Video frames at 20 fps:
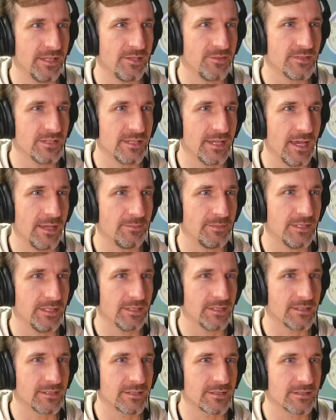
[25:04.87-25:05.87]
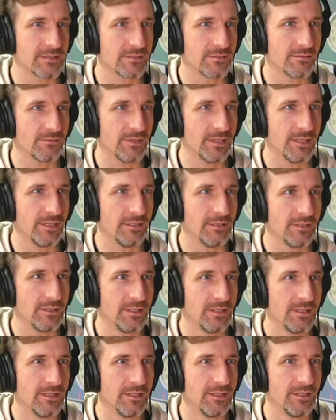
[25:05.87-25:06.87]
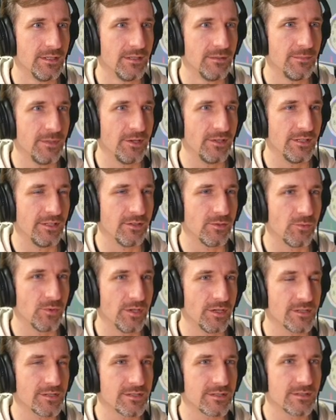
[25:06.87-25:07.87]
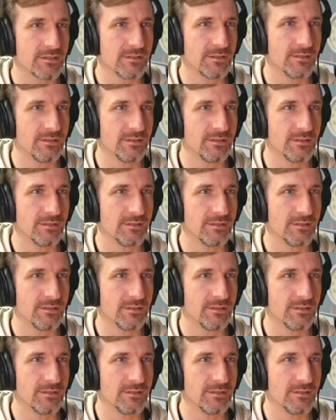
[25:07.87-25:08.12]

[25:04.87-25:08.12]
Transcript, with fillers: they use haptics, right? Apparently in the works